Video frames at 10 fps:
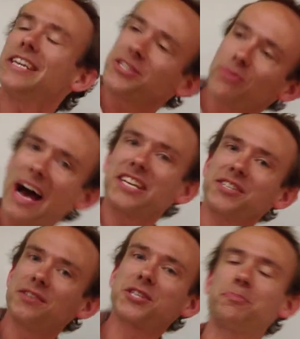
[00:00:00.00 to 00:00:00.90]
these
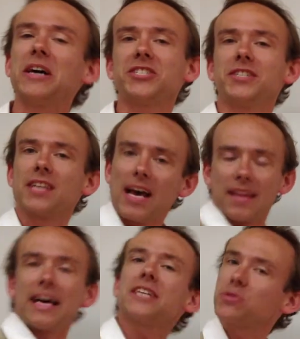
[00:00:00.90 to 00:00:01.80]
rational expressions.
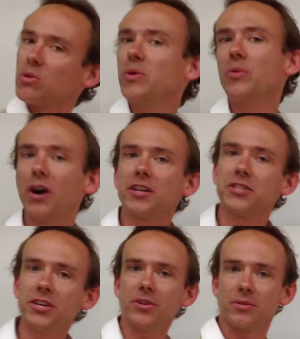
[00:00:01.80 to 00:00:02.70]
That's what we want to
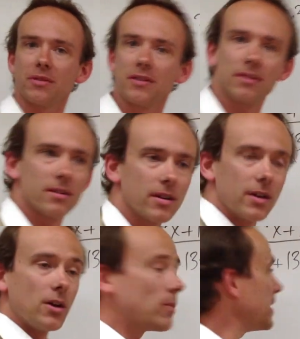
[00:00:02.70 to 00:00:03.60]
do.
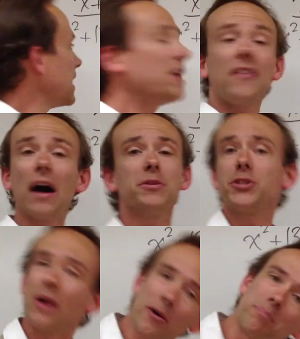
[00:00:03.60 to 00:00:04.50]
Right now, if I was
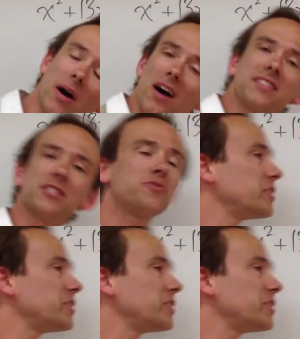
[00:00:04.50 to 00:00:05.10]
you, I would pause this